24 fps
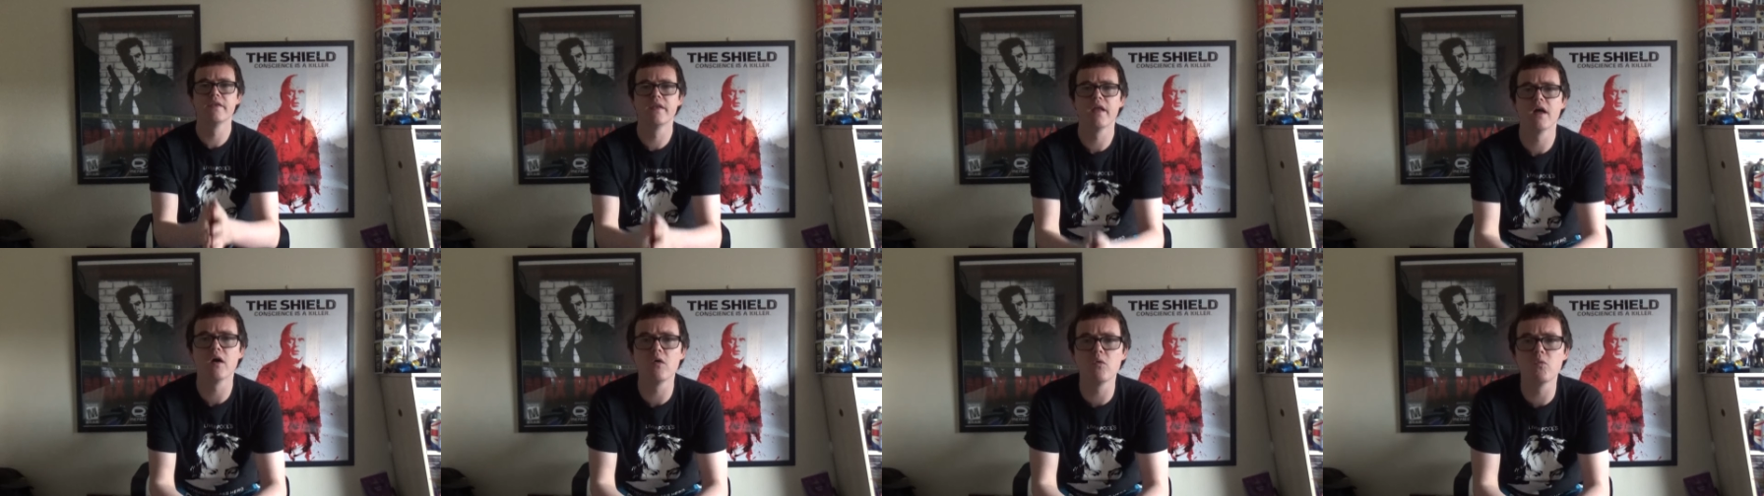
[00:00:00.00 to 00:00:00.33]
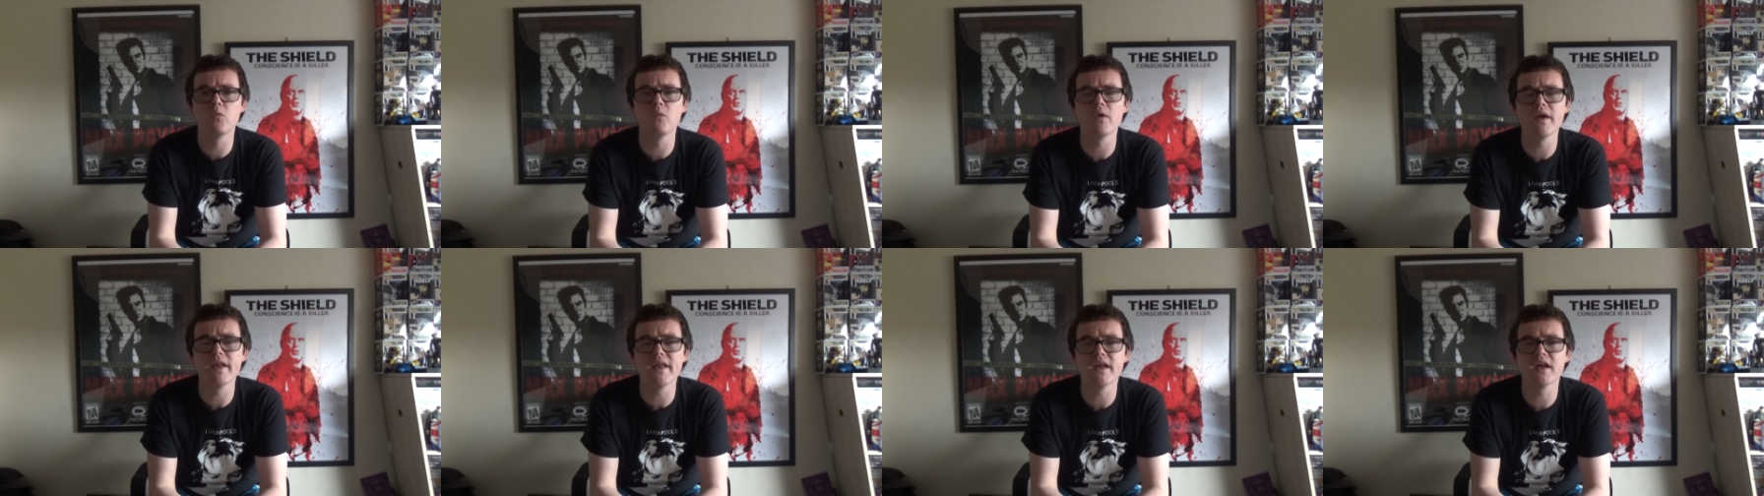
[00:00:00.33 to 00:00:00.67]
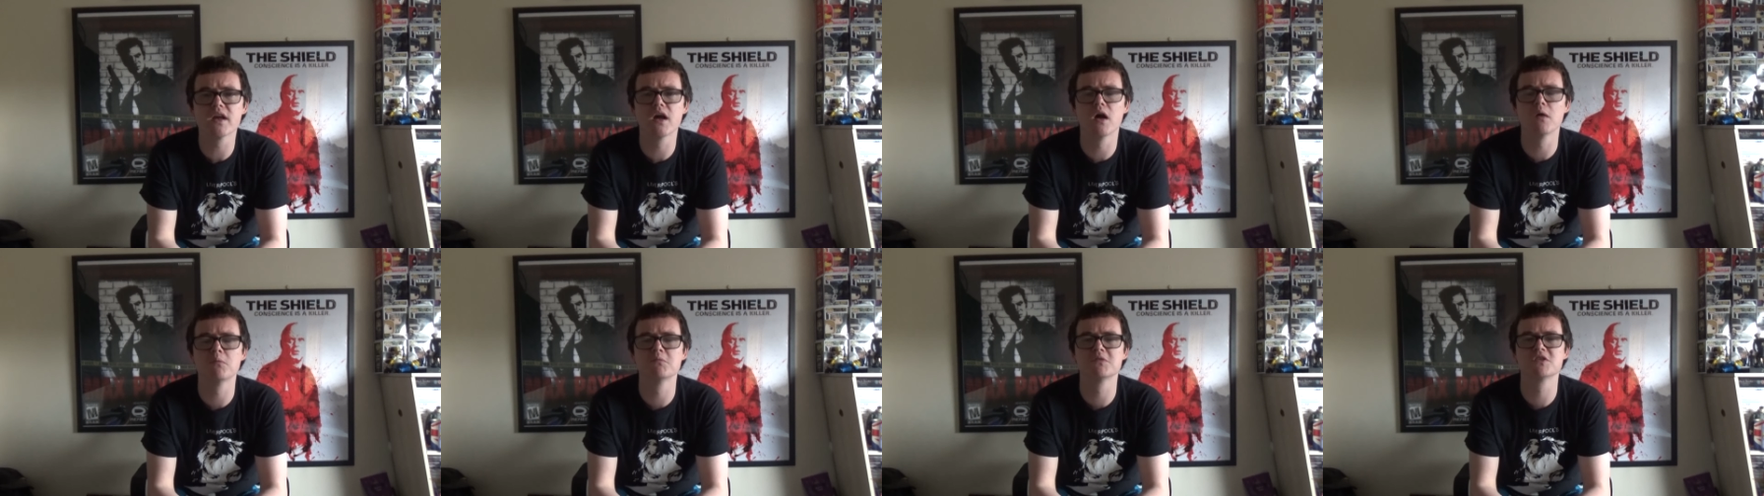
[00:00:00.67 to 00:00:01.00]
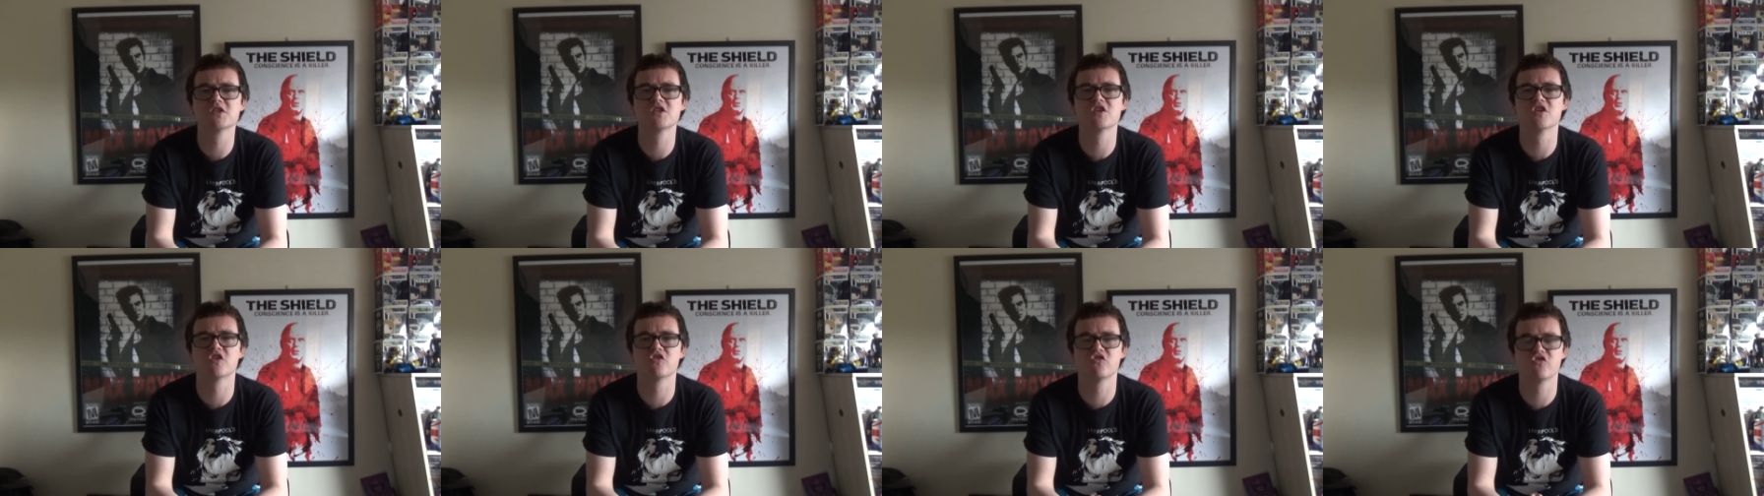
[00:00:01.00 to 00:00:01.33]
Now, when it comes
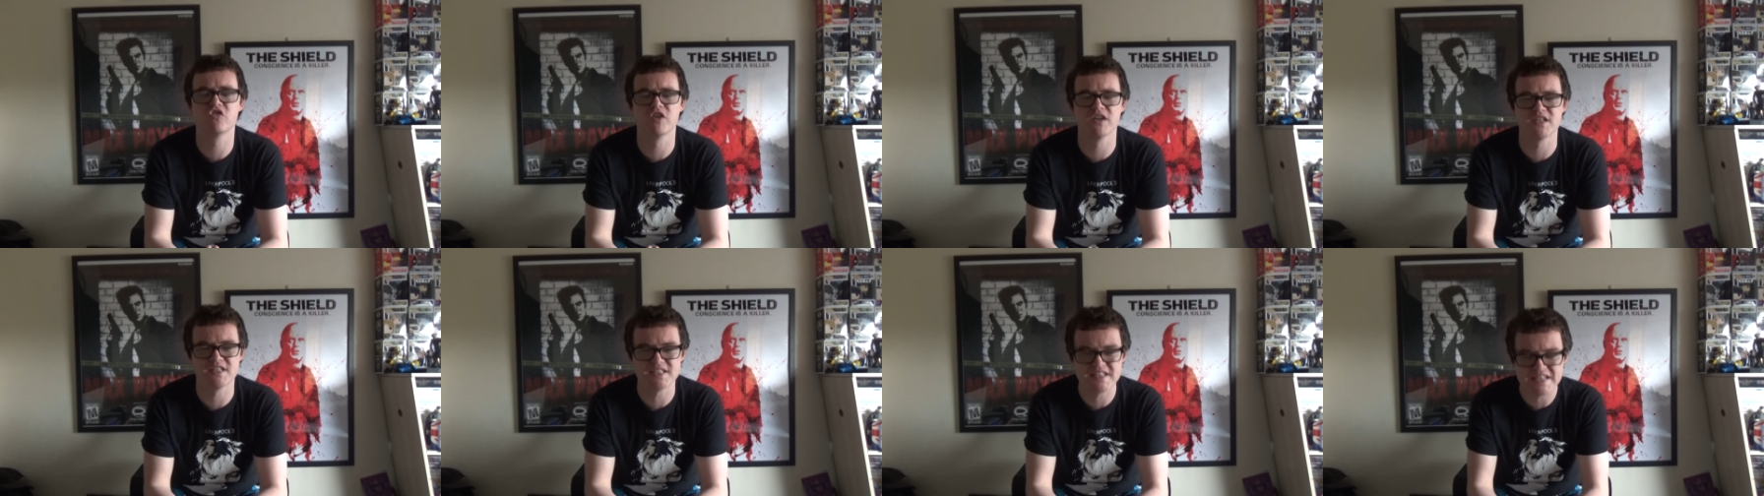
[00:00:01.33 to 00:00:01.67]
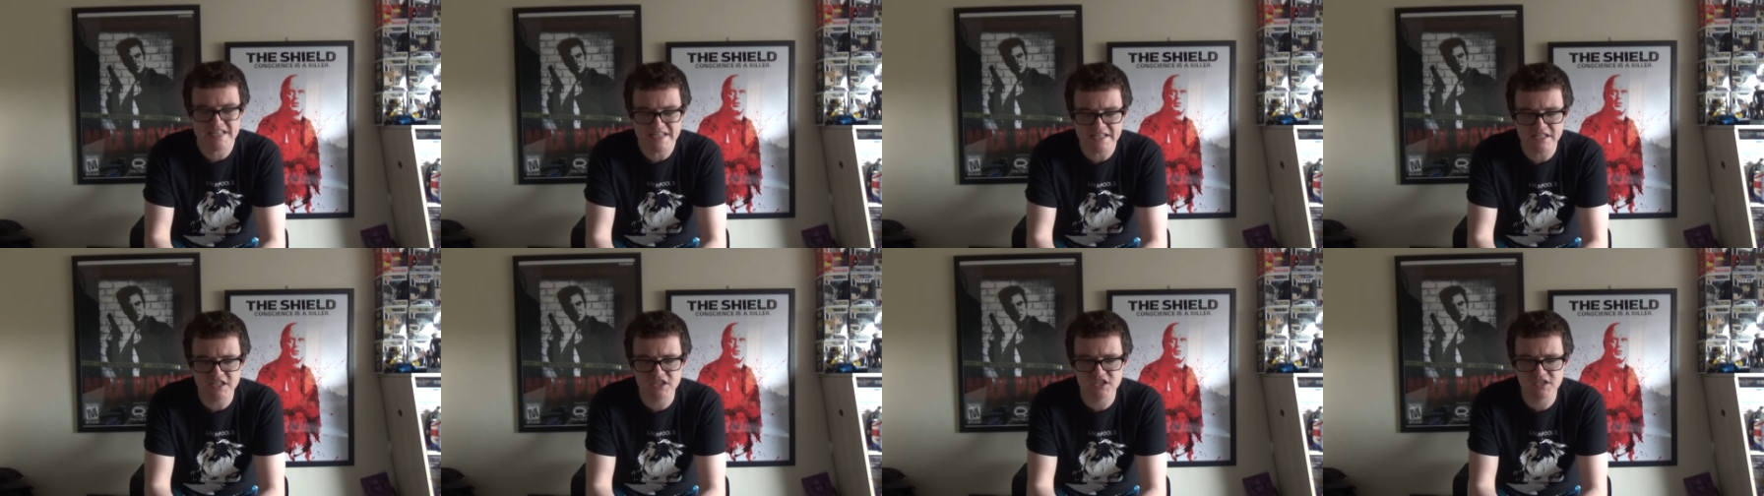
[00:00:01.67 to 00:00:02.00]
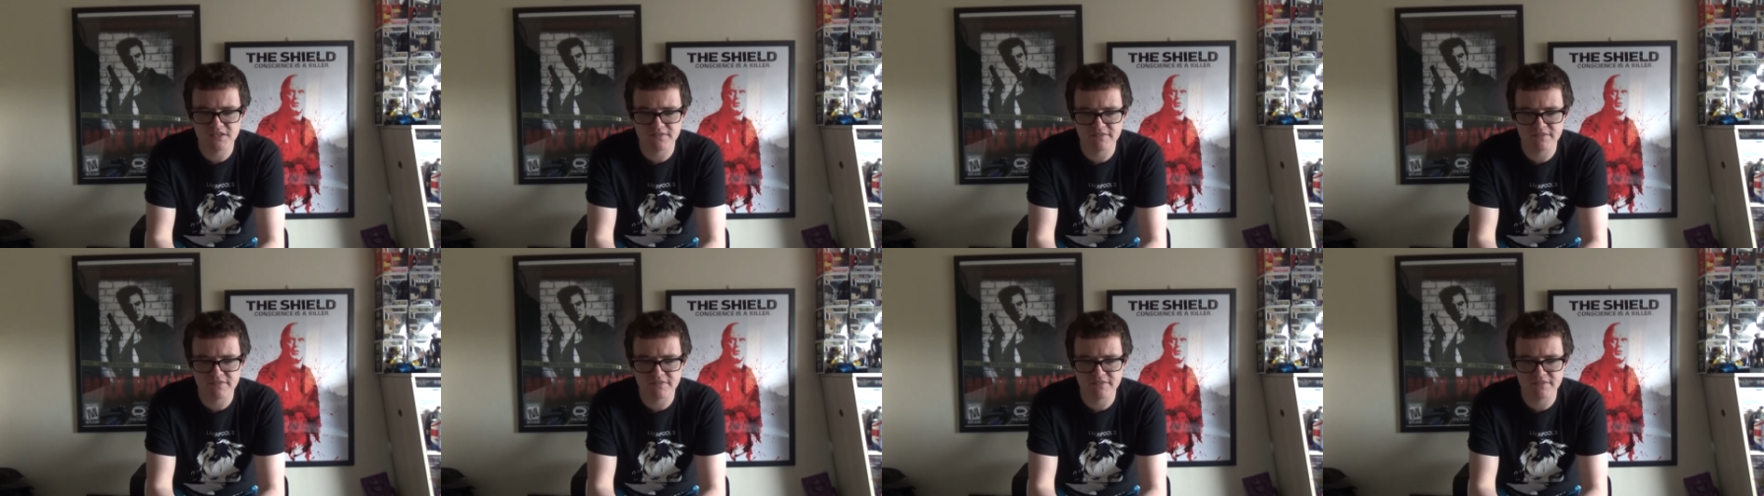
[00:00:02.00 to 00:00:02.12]
to critiques